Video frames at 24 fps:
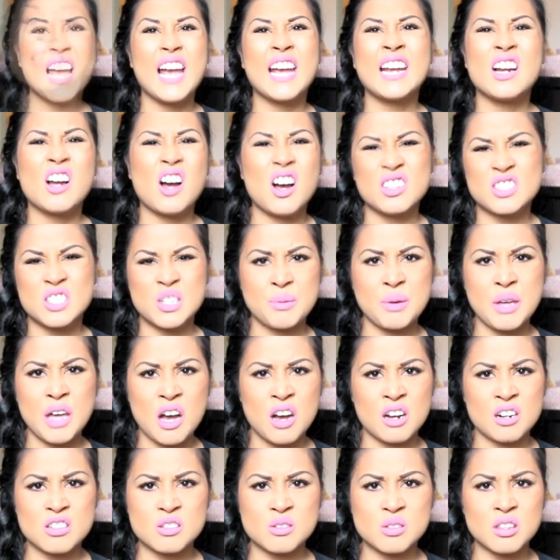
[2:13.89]
And to be
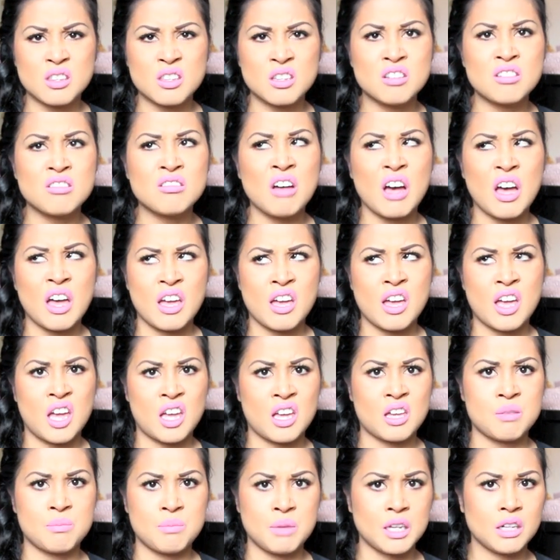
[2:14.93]
honest with you, I
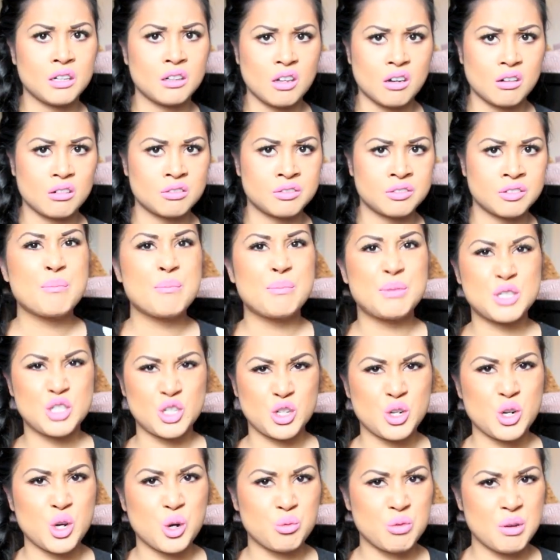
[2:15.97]
hate meatloaf. But you
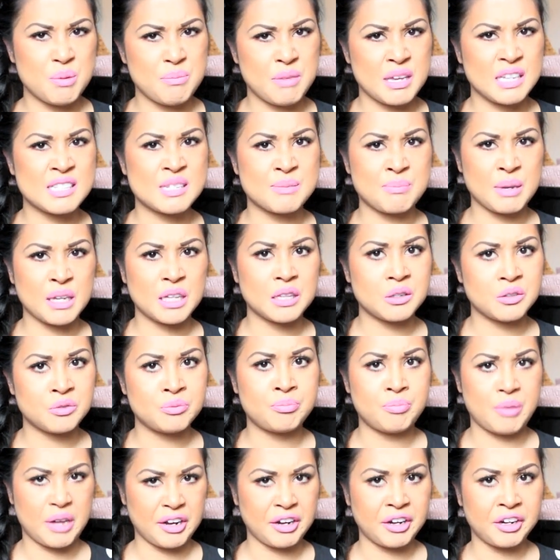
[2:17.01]
know what makes meatloaf
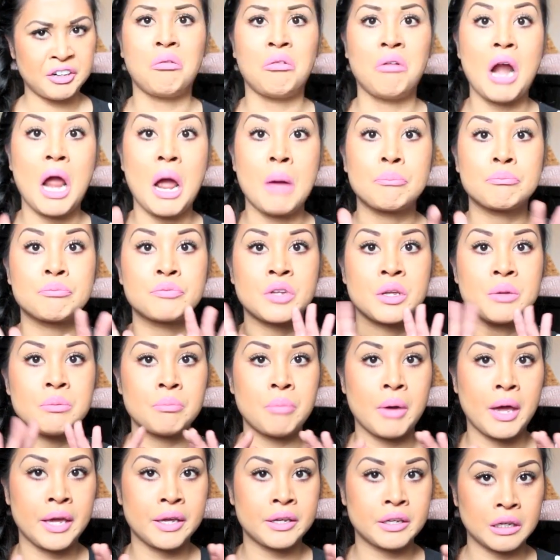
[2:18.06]
better? Wrapped in
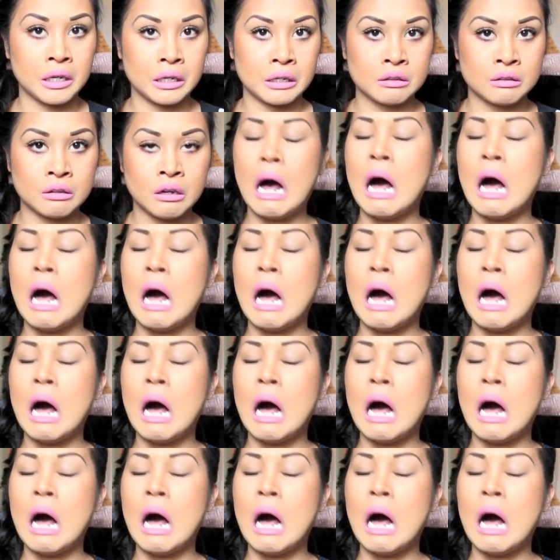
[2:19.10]
bacon.